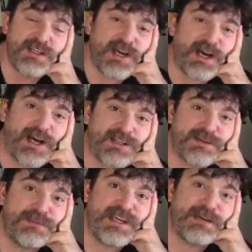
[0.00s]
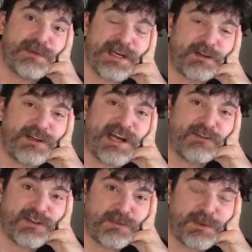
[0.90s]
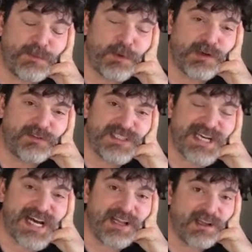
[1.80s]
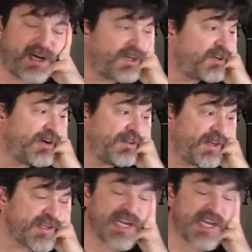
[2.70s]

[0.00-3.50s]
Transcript: to me and Michael and have a little bit more of a dialogue during this.